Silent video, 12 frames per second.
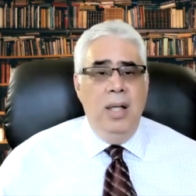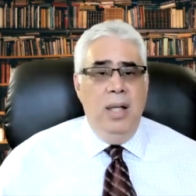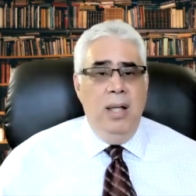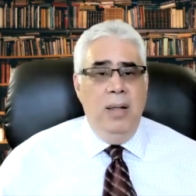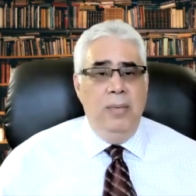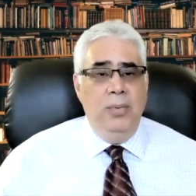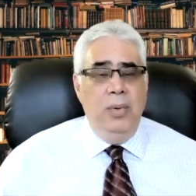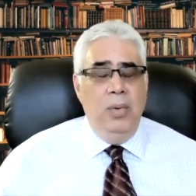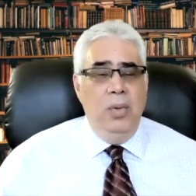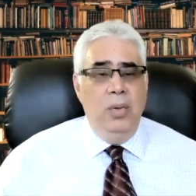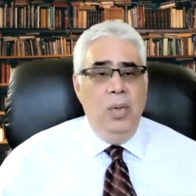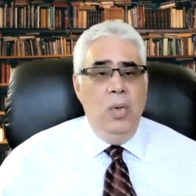uh,
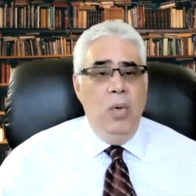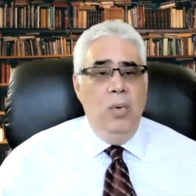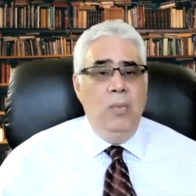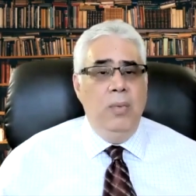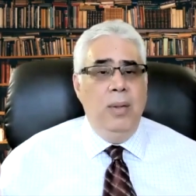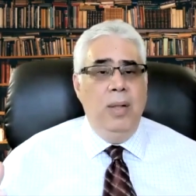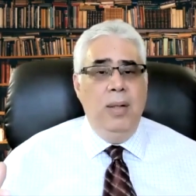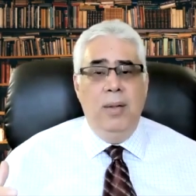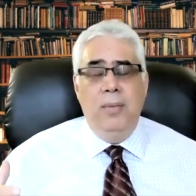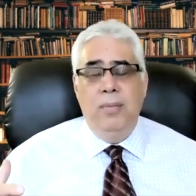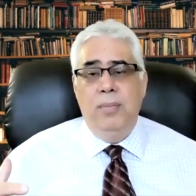you know, uh,